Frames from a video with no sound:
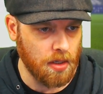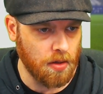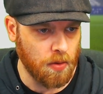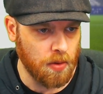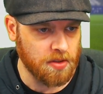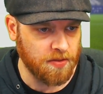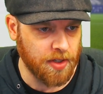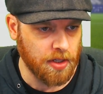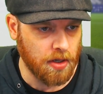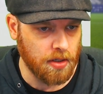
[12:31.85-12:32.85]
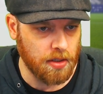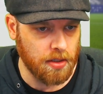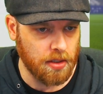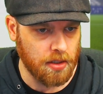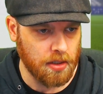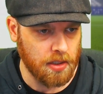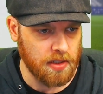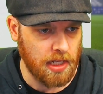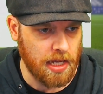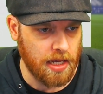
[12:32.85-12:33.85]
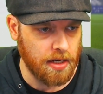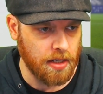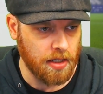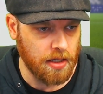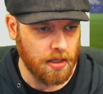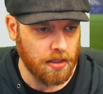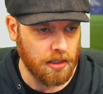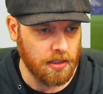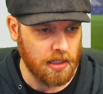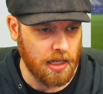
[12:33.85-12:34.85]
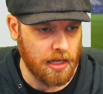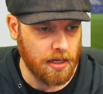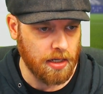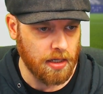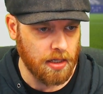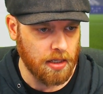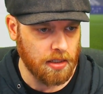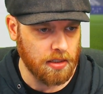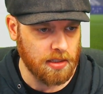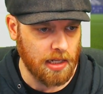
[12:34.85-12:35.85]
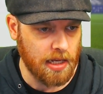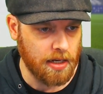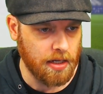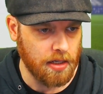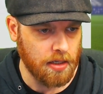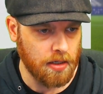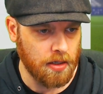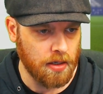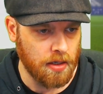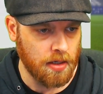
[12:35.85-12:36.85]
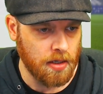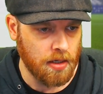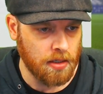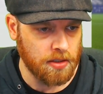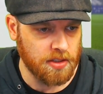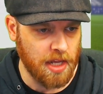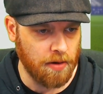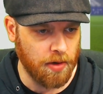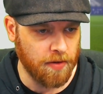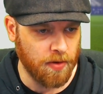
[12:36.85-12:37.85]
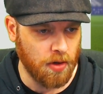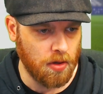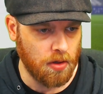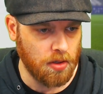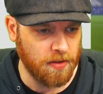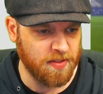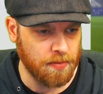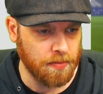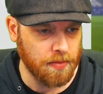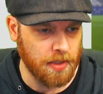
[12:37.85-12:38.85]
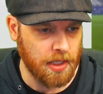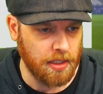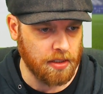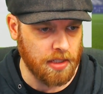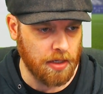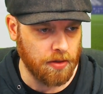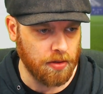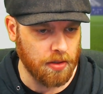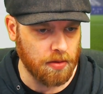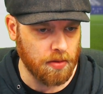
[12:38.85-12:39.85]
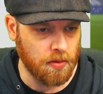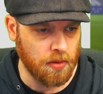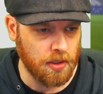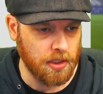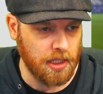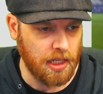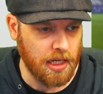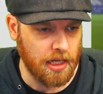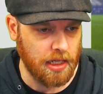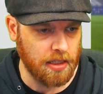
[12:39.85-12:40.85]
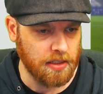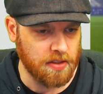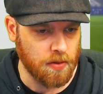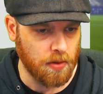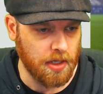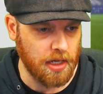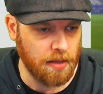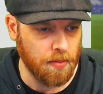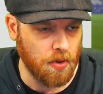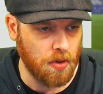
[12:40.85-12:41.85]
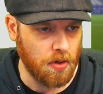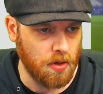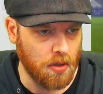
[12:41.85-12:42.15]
Who else have we got? This lad, this lad, this lad. Just get rid of all of them that you don't want here in this squad anymore.